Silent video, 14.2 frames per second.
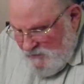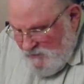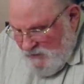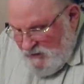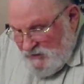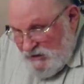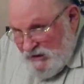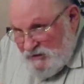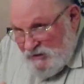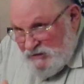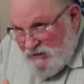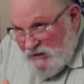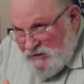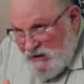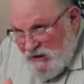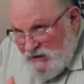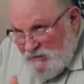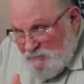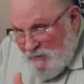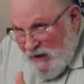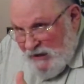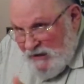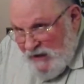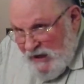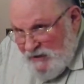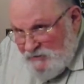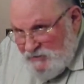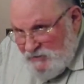What Jesus is, he is by
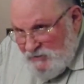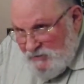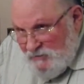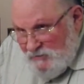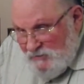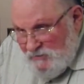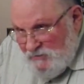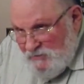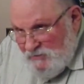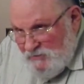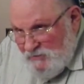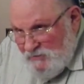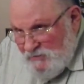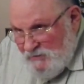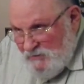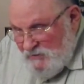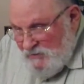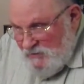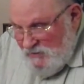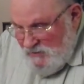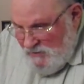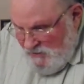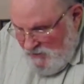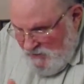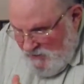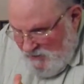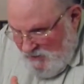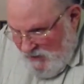nature. Amen.
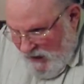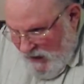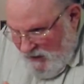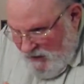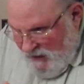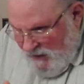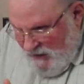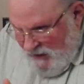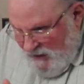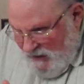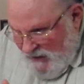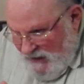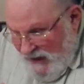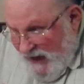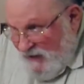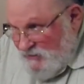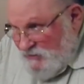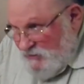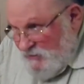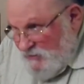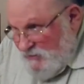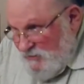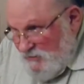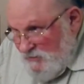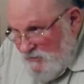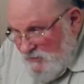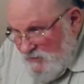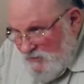And nature,
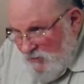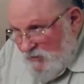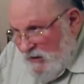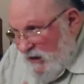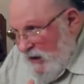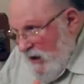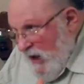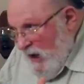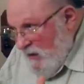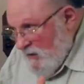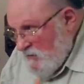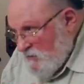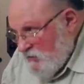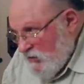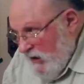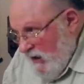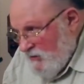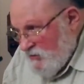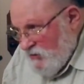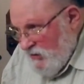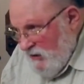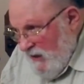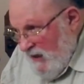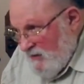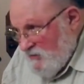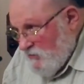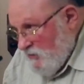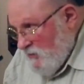only God can change a
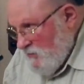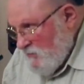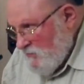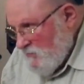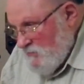nature.